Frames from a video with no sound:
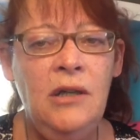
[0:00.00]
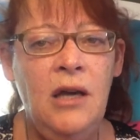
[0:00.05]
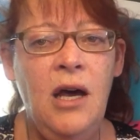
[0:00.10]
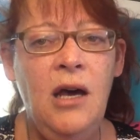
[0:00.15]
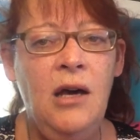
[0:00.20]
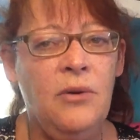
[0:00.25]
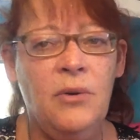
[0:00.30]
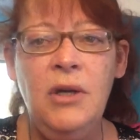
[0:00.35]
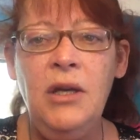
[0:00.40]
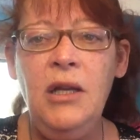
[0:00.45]

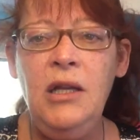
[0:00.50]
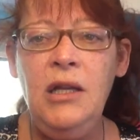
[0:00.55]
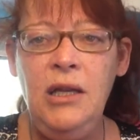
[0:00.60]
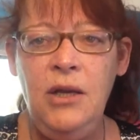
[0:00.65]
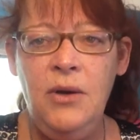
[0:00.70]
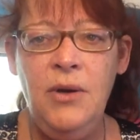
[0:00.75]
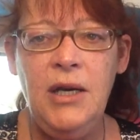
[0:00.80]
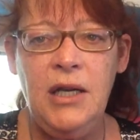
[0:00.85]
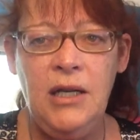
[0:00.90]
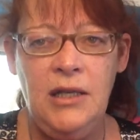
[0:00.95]
really
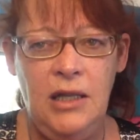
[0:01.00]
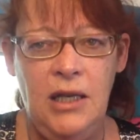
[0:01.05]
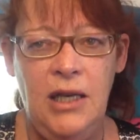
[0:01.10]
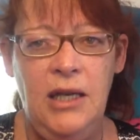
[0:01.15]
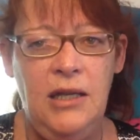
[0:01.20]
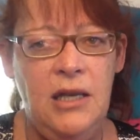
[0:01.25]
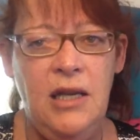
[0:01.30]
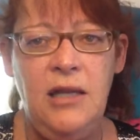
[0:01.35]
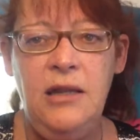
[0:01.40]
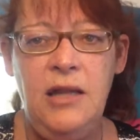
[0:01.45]

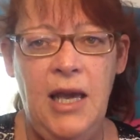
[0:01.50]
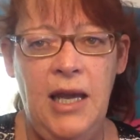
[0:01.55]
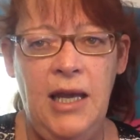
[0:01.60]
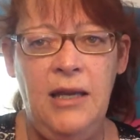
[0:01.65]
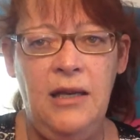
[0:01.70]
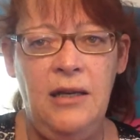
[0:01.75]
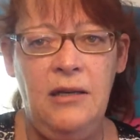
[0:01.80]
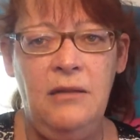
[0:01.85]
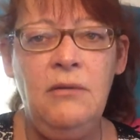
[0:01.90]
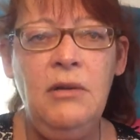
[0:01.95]
quickly that they
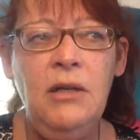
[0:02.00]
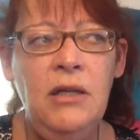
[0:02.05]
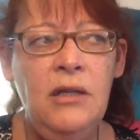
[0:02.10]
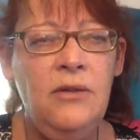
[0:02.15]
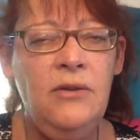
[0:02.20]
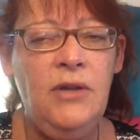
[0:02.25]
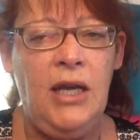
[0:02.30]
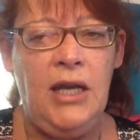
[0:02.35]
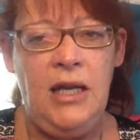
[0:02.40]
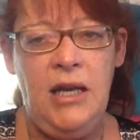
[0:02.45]
can
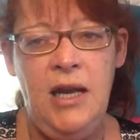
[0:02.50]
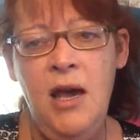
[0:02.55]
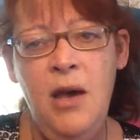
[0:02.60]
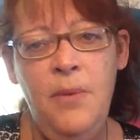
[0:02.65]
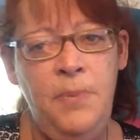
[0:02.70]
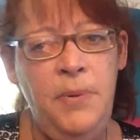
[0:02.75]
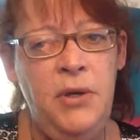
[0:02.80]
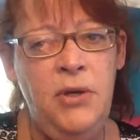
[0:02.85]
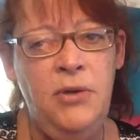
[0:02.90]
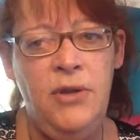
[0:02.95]

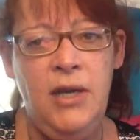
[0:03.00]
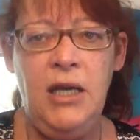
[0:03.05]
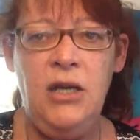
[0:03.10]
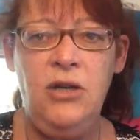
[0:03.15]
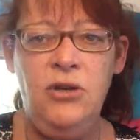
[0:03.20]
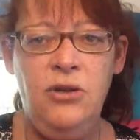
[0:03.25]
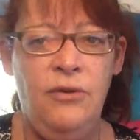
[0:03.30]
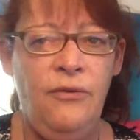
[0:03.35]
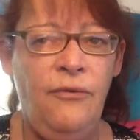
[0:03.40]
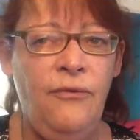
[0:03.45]
help you, they
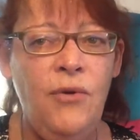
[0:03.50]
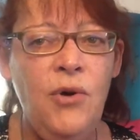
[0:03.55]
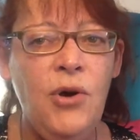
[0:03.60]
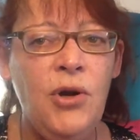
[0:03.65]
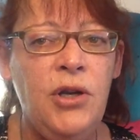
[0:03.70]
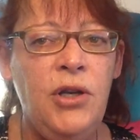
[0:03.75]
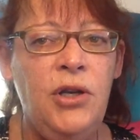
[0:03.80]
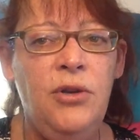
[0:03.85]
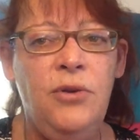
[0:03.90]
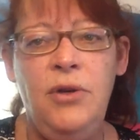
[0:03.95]
can do it
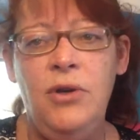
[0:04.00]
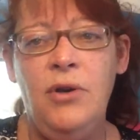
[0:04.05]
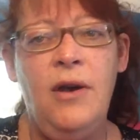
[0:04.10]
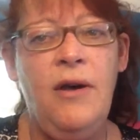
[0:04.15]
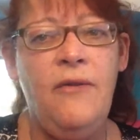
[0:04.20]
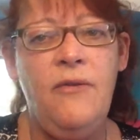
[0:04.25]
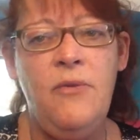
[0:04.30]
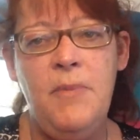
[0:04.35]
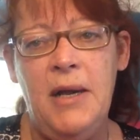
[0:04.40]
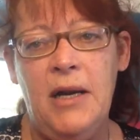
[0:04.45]
for you, you'll
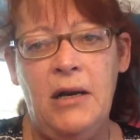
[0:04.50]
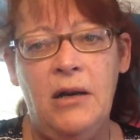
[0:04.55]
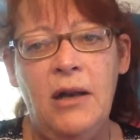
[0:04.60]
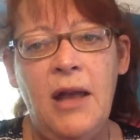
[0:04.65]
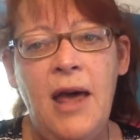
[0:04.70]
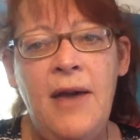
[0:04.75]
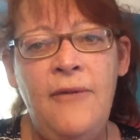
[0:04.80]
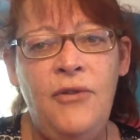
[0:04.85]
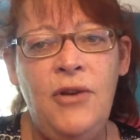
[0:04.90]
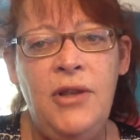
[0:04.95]
have a better
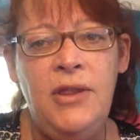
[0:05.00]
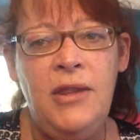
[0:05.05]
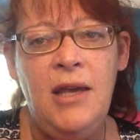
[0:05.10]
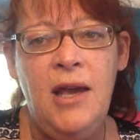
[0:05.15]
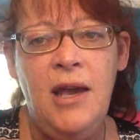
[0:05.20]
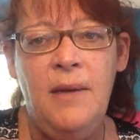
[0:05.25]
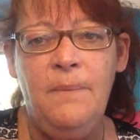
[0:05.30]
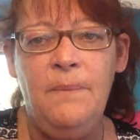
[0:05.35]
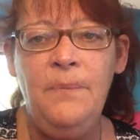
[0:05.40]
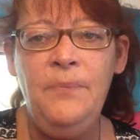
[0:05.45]
life with
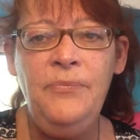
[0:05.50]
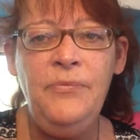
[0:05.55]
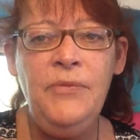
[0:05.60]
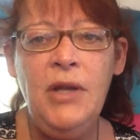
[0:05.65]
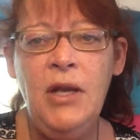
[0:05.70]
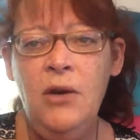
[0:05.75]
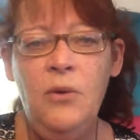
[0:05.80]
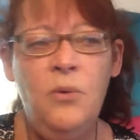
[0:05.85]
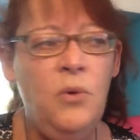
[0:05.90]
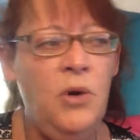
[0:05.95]
them.
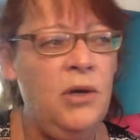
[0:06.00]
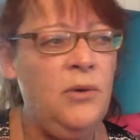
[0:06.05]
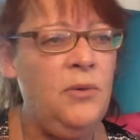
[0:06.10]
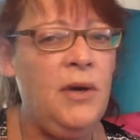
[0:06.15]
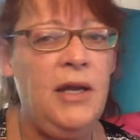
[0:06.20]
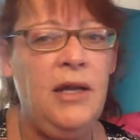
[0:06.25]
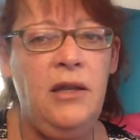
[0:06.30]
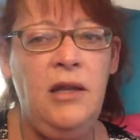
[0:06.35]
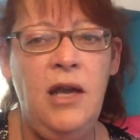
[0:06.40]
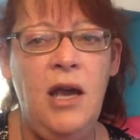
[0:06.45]
One
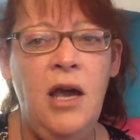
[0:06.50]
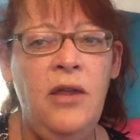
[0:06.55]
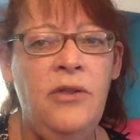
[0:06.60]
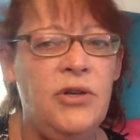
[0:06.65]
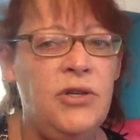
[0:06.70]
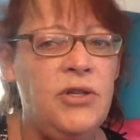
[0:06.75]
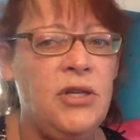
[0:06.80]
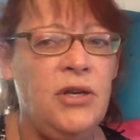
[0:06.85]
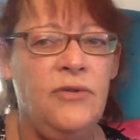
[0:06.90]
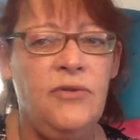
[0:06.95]
way or the
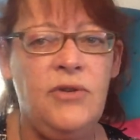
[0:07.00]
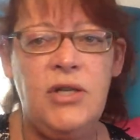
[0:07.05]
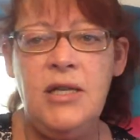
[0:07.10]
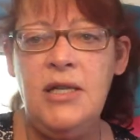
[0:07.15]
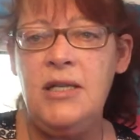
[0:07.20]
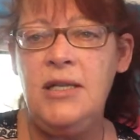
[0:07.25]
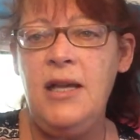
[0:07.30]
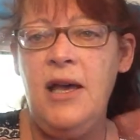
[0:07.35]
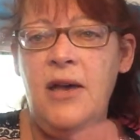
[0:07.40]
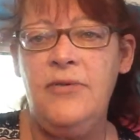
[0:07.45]
other, service
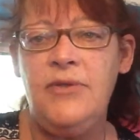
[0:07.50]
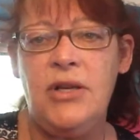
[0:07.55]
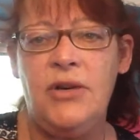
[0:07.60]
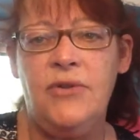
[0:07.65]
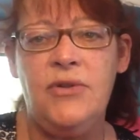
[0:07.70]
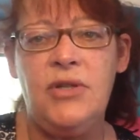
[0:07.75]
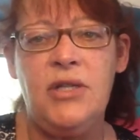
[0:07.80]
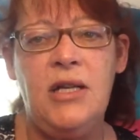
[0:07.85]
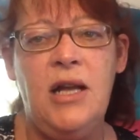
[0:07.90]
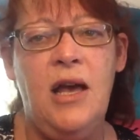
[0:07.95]
to self,
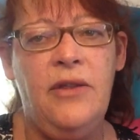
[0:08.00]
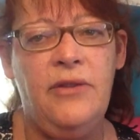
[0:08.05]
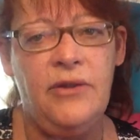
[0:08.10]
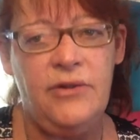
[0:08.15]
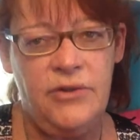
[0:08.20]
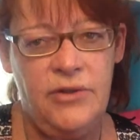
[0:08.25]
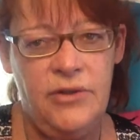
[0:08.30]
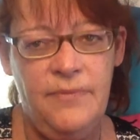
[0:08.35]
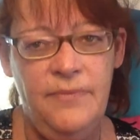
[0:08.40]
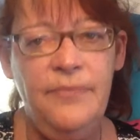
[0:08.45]
service to
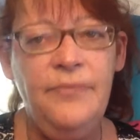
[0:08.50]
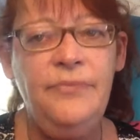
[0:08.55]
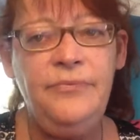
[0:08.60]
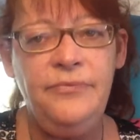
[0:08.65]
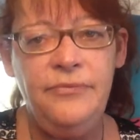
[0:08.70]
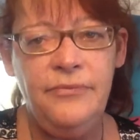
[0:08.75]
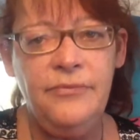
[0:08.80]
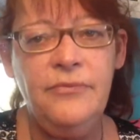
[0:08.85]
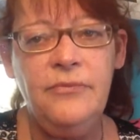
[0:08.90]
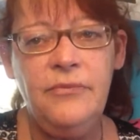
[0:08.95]
others.
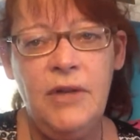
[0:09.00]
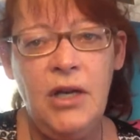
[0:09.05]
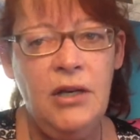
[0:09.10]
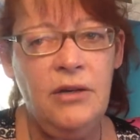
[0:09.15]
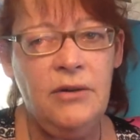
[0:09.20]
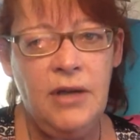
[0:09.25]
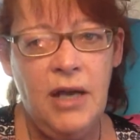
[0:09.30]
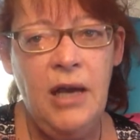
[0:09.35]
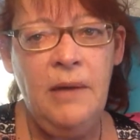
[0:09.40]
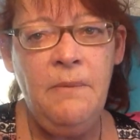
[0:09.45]

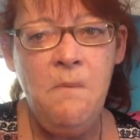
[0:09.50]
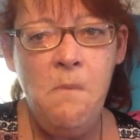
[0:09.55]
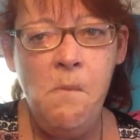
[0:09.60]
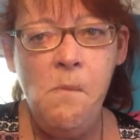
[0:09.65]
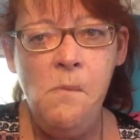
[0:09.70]
Okay?